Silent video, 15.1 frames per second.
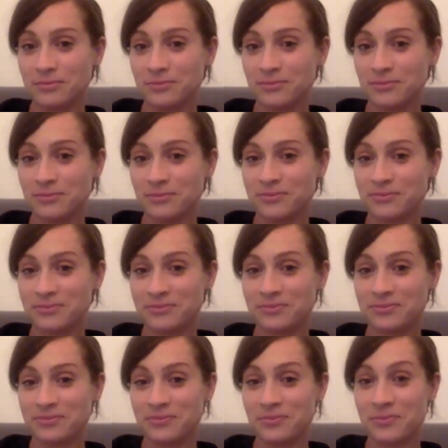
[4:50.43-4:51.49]

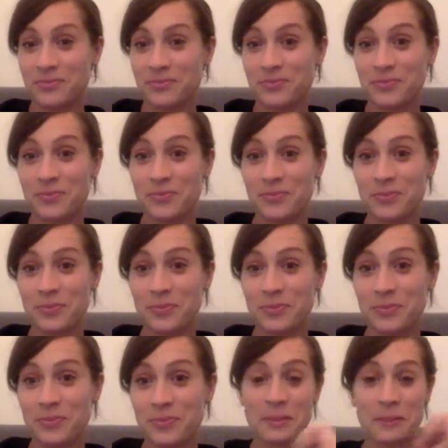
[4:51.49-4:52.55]

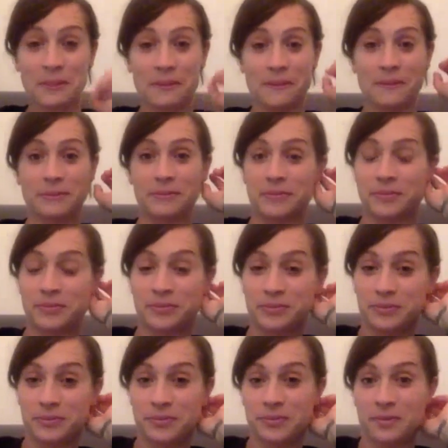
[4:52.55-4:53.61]

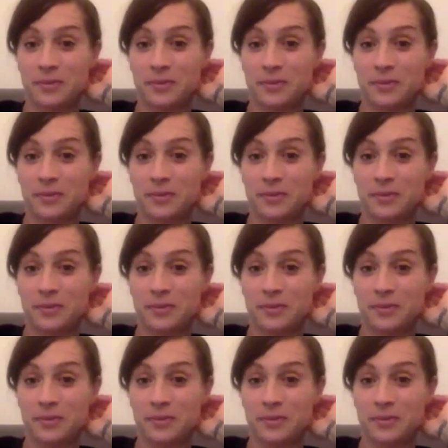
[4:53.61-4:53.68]
No words are spoken by the person on screen.